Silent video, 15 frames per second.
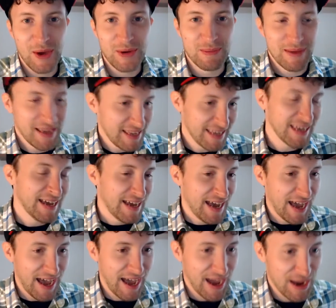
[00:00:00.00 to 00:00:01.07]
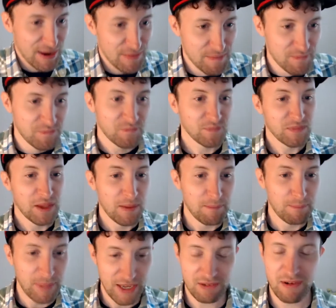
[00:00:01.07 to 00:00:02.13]
Mi.
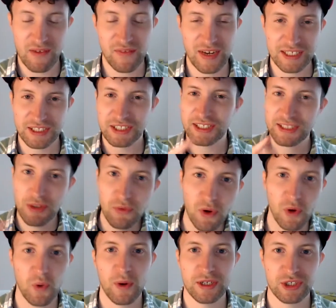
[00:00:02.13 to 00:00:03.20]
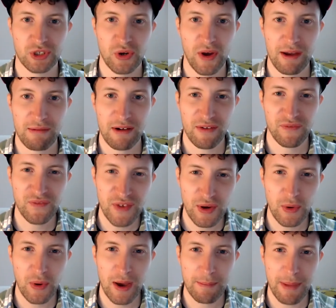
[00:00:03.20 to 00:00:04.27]
Big revelation. Still not quite sure how I
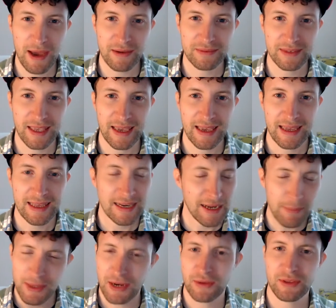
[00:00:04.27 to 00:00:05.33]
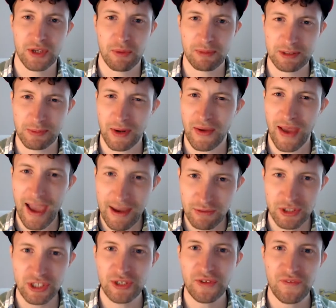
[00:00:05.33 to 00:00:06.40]
feel about that. Let me know in the comments below. How
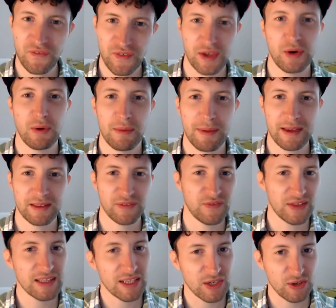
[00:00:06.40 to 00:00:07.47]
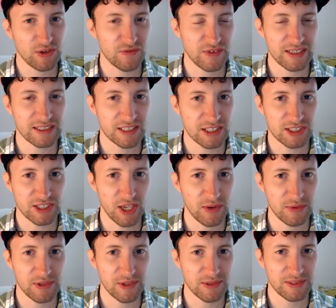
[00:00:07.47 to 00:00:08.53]
do you feel about the fact that Luffy is a
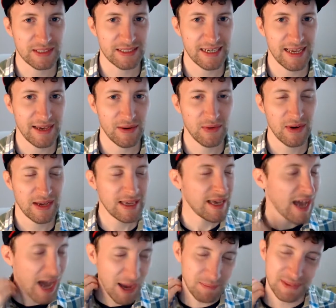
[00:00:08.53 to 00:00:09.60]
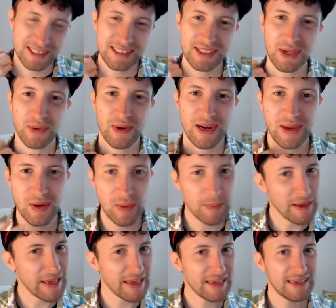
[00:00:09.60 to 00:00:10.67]
zone user now? I'm still a little
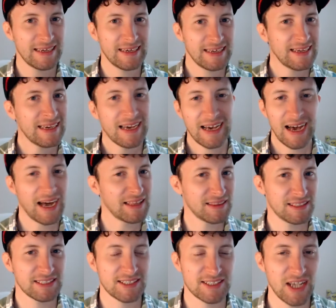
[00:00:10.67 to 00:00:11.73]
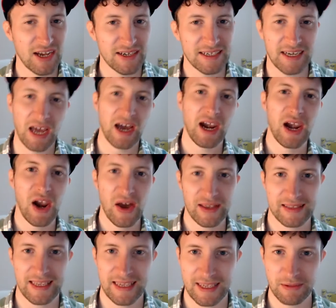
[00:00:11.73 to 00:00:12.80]
bit undecided. I
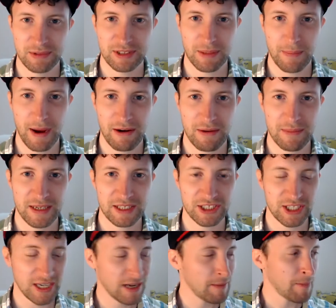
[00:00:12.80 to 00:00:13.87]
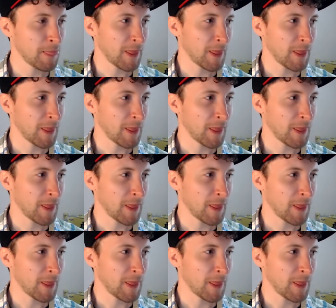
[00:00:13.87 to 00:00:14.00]
like that he was a Paramecia.